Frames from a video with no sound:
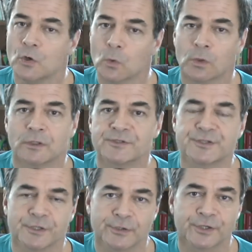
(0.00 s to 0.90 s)
Nowhere
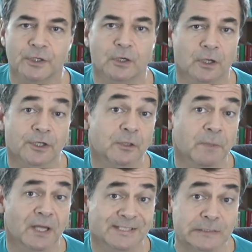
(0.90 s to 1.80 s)
else in healthcare are
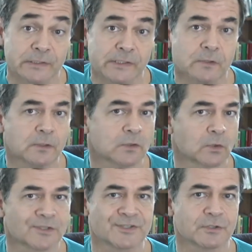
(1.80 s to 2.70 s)
kickbacks legal
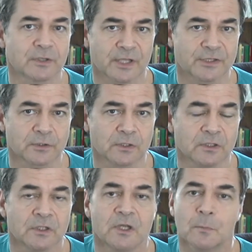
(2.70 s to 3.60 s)
or considered ethical,